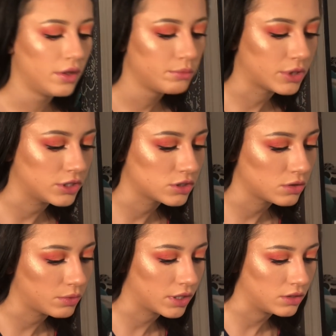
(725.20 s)
I'm pretty sure
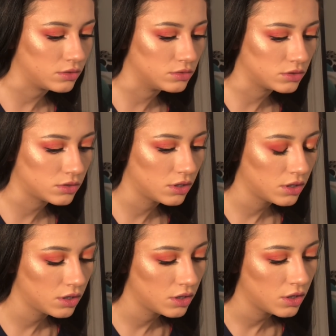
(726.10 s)
the one I used
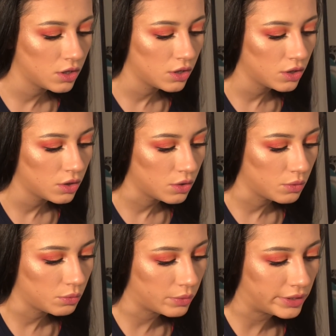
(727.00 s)

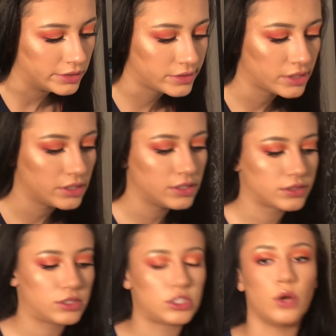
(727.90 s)
was
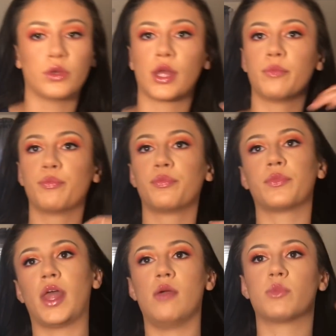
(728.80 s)
so good.
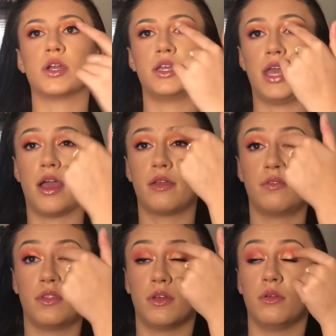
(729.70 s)
And yeah,
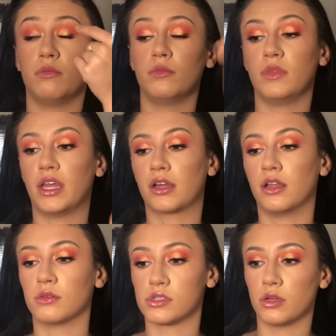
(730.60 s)
the lid
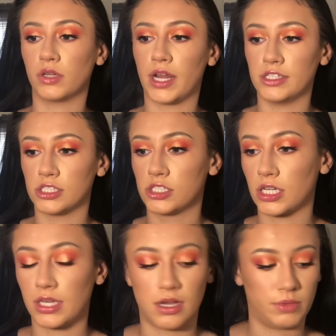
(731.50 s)
color is so good. I just
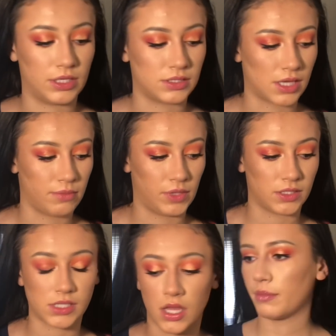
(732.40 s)
checked now because I'm
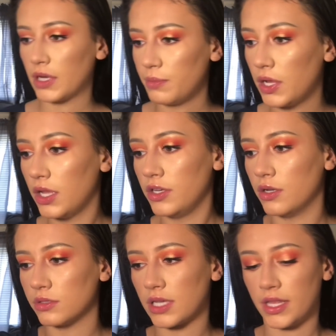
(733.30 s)
lazy. I'm gonna put nose